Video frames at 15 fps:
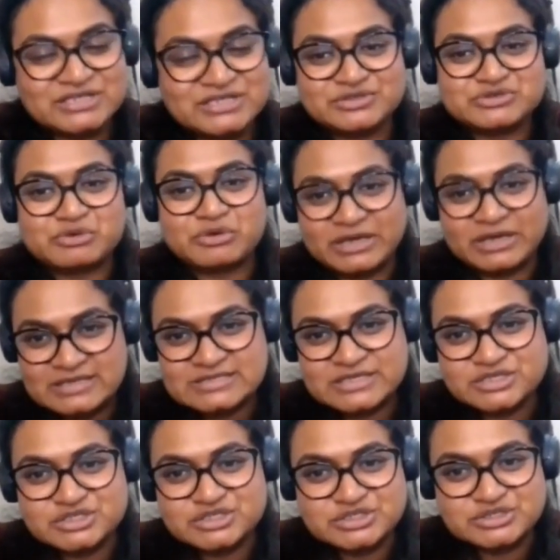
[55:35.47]
to this
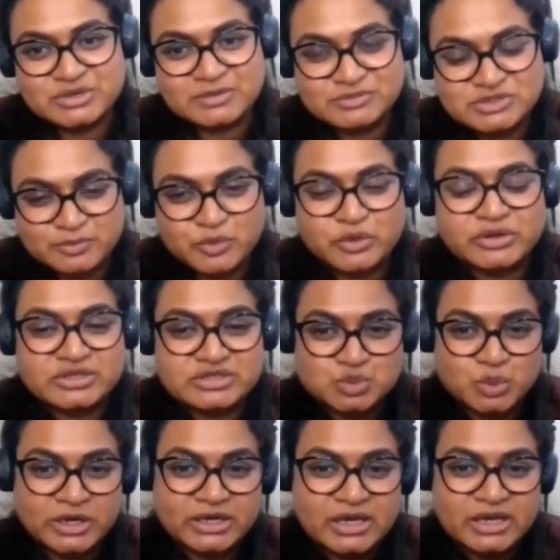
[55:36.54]
organization to help support this
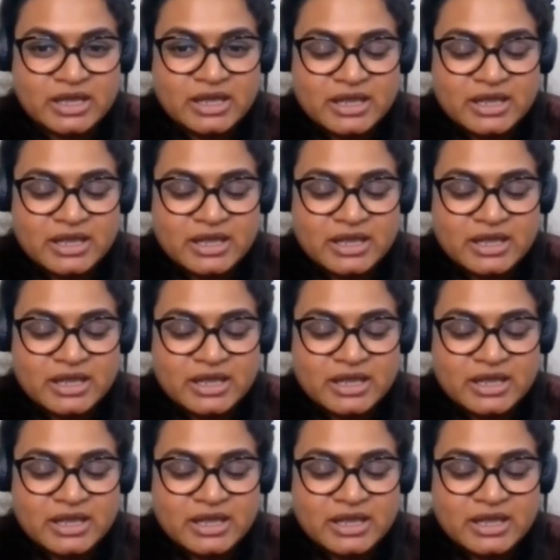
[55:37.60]
work?